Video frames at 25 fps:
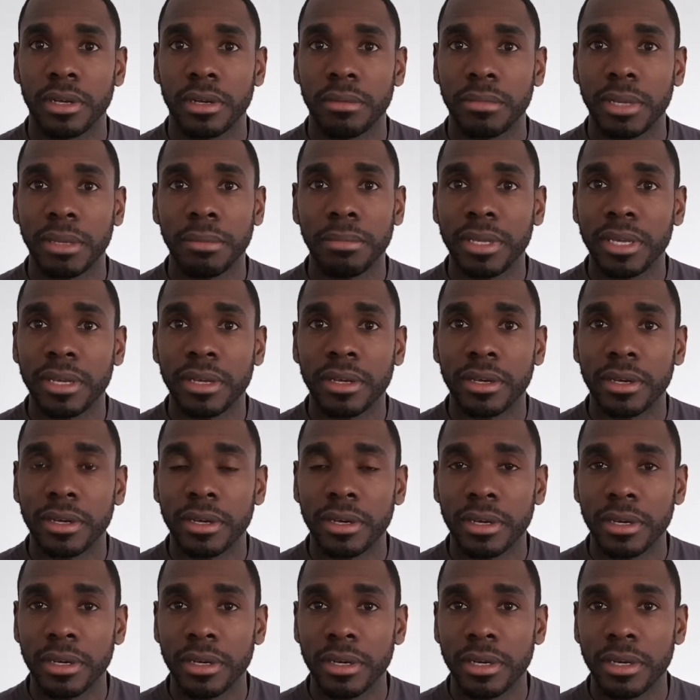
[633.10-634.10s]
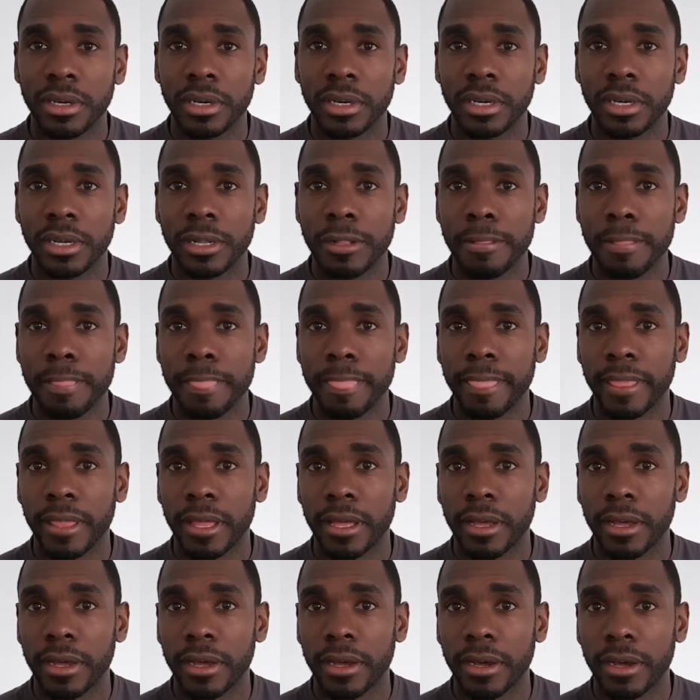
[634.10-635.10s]
maybe
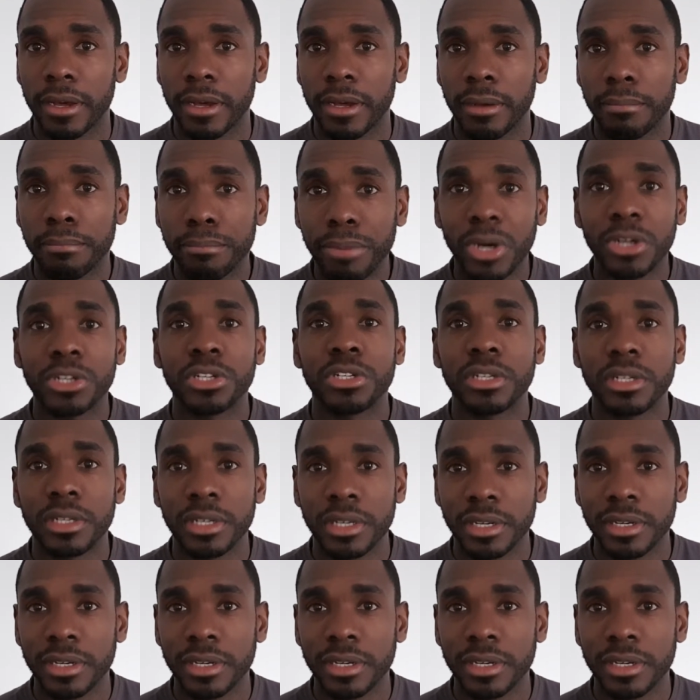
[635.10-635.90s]
a bond